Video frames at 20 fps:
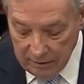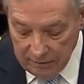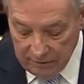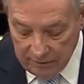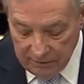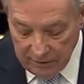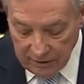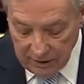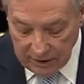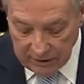
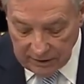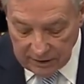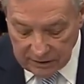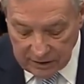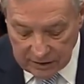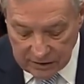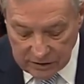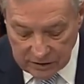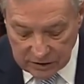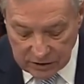fearing that
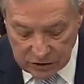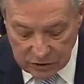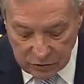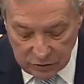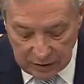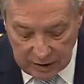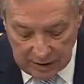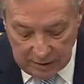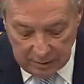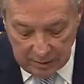this
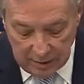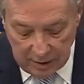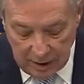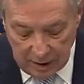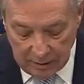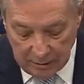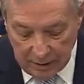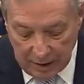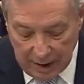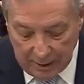extreme,
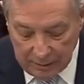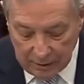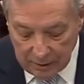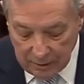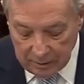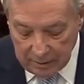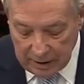unpopular